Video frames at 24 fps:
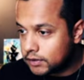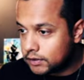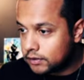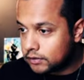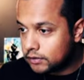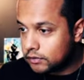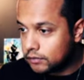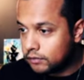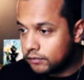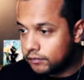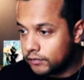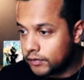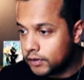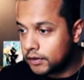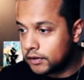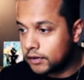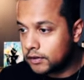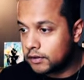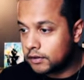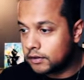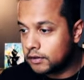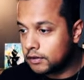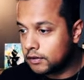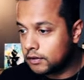it to very
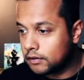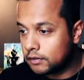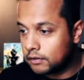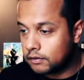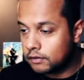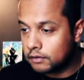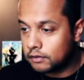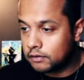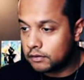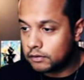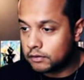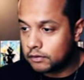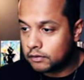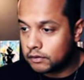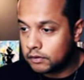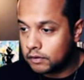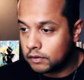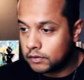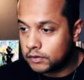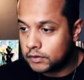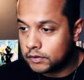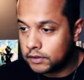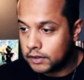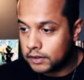
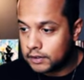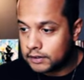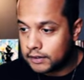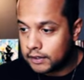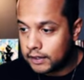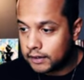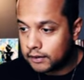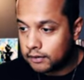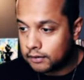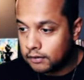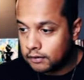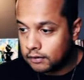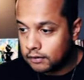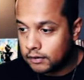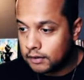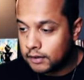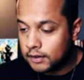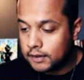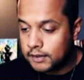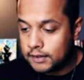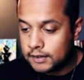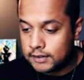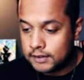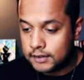close to the title.
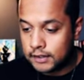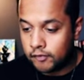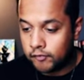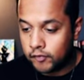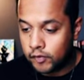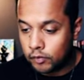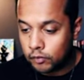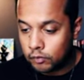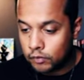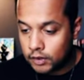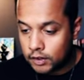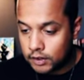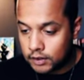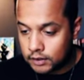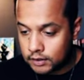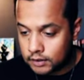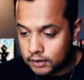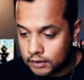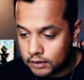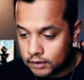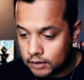Save your work.